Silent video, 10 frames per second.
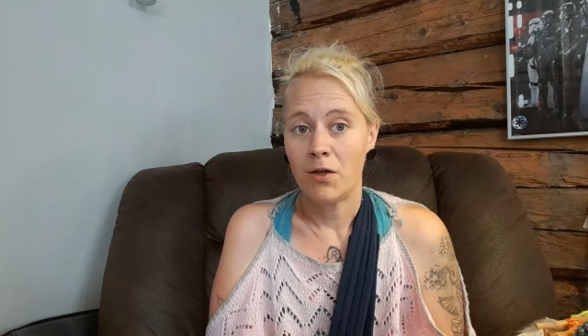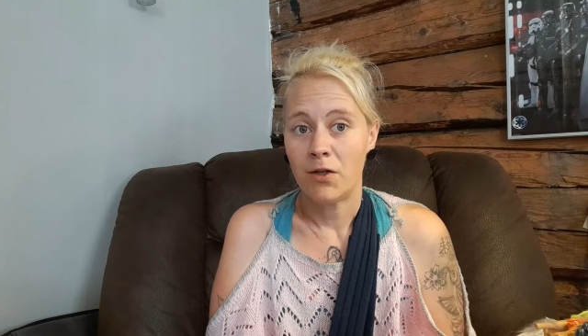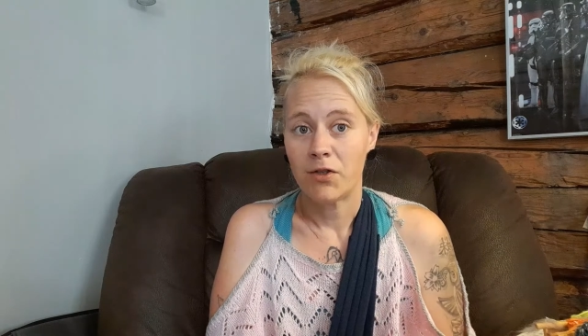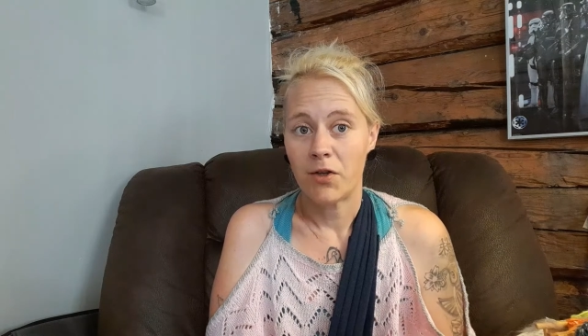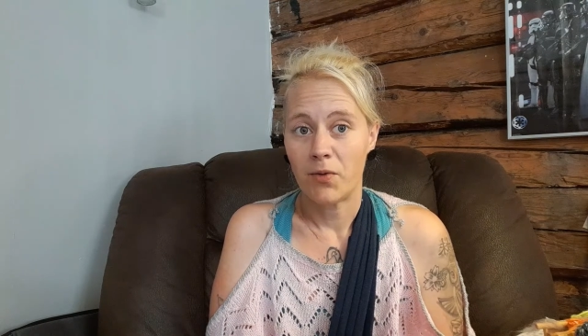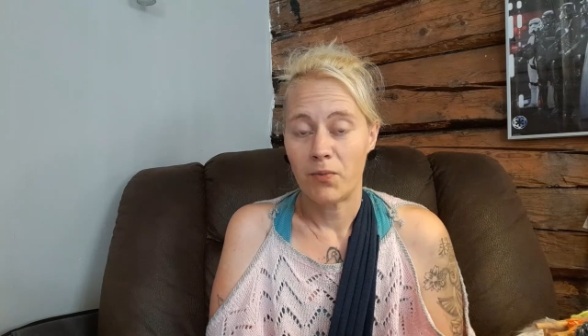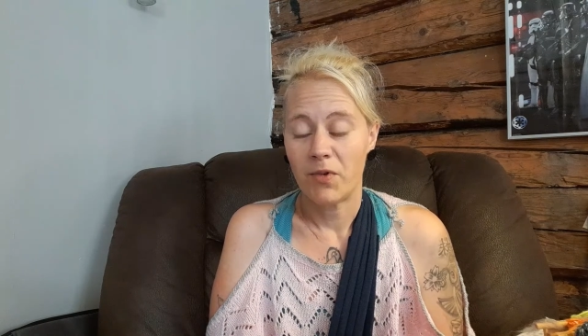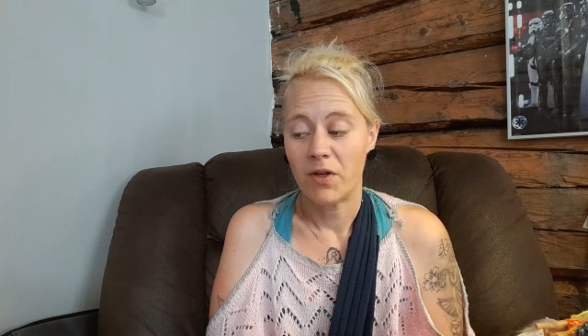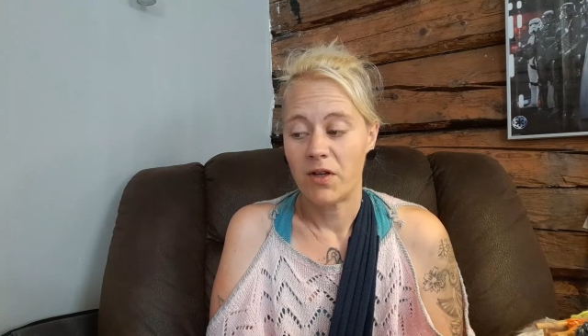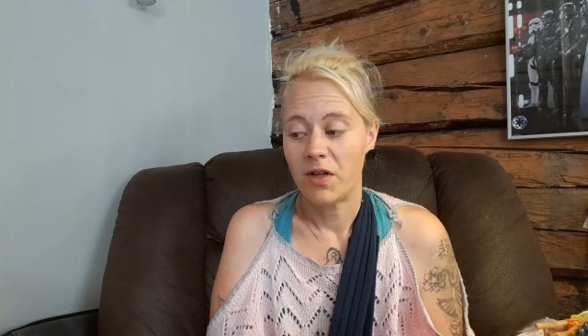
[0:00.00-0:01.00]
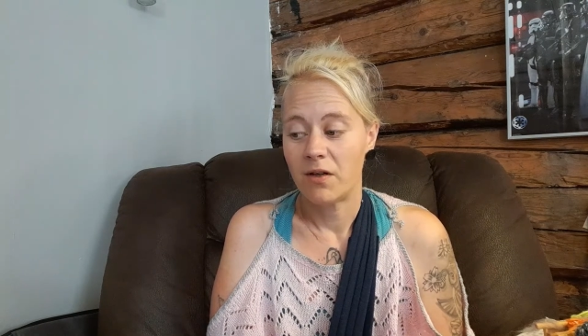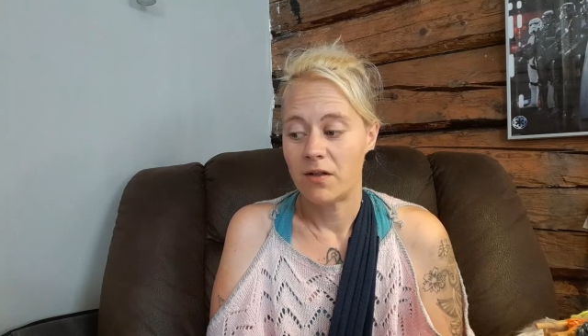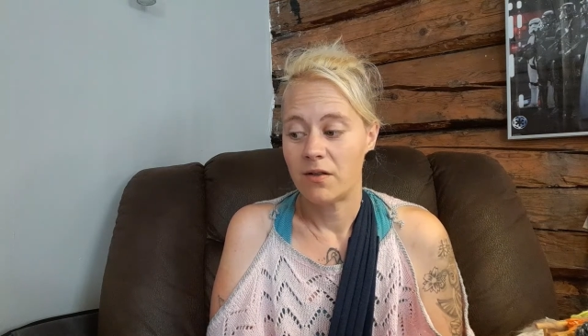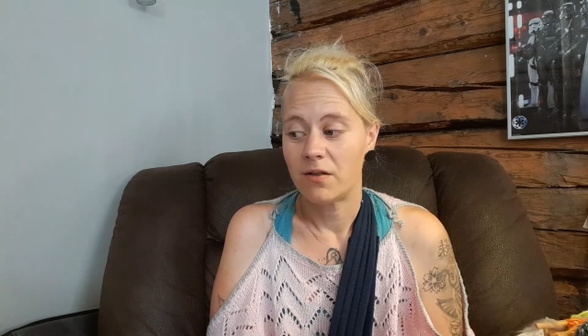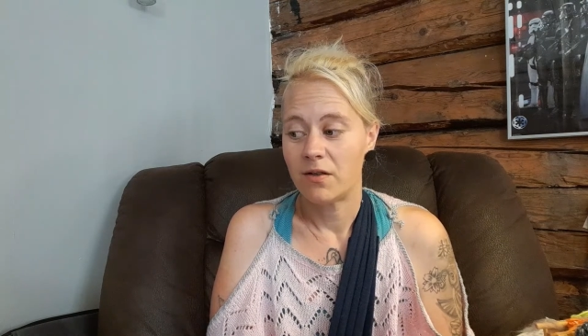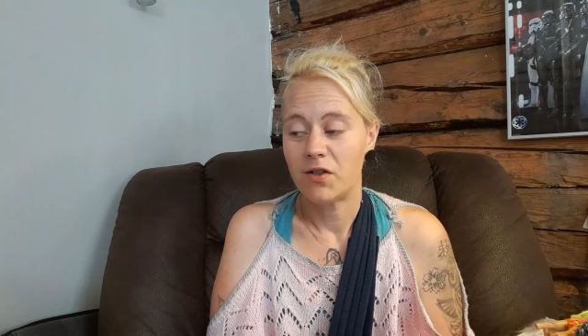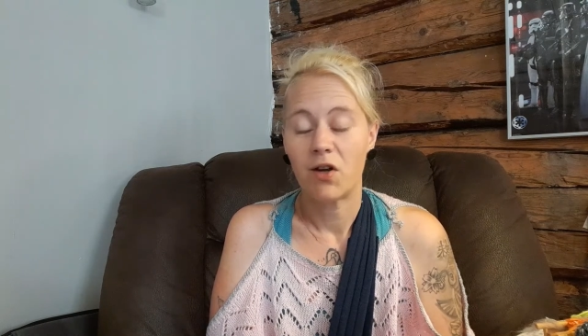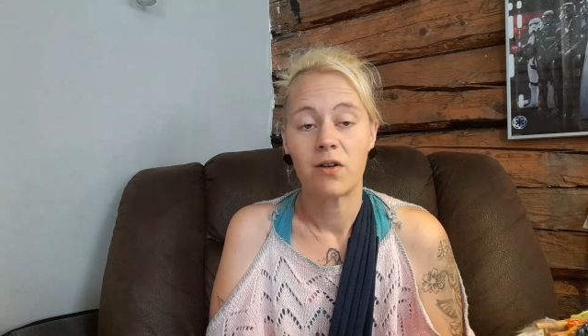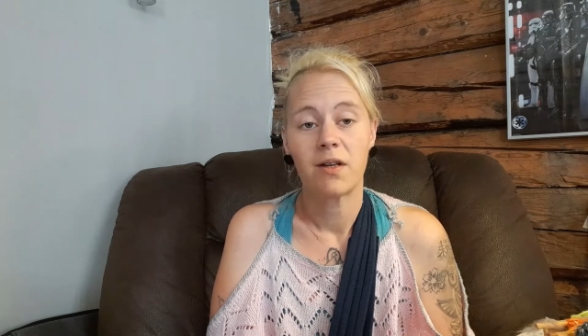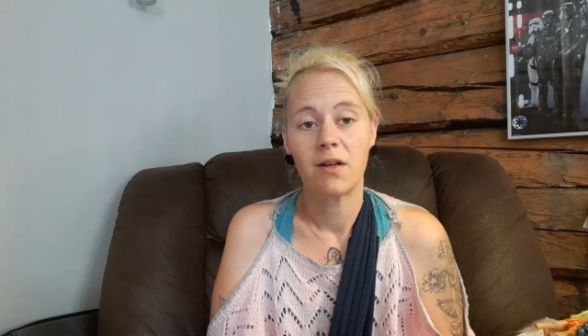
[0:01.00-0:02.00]
some
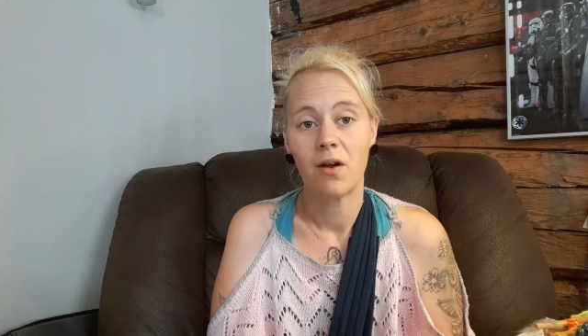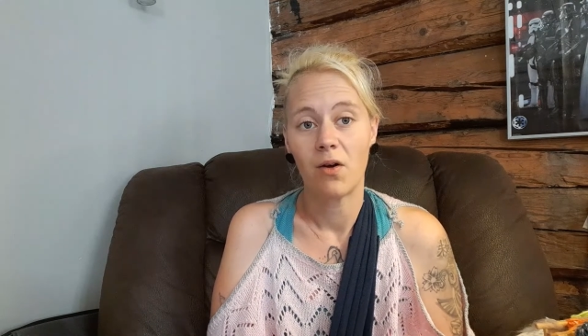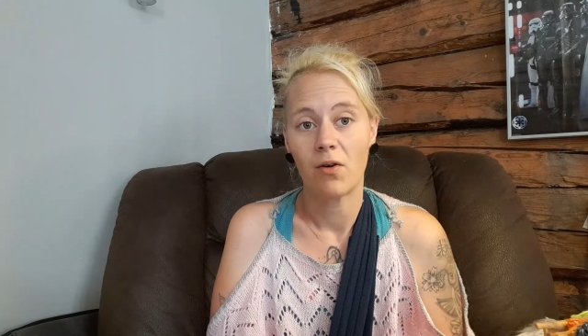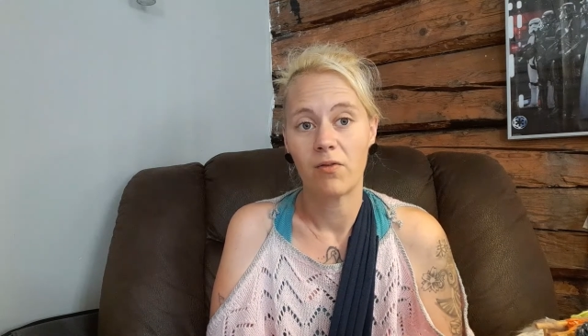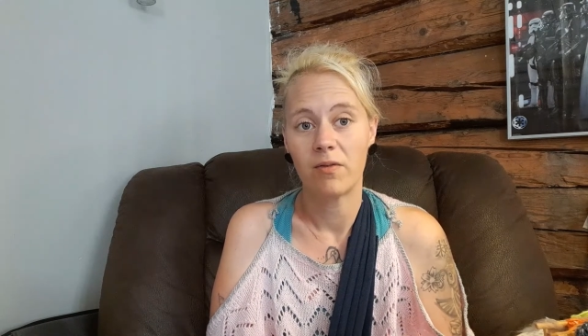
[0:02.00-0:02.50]
journey of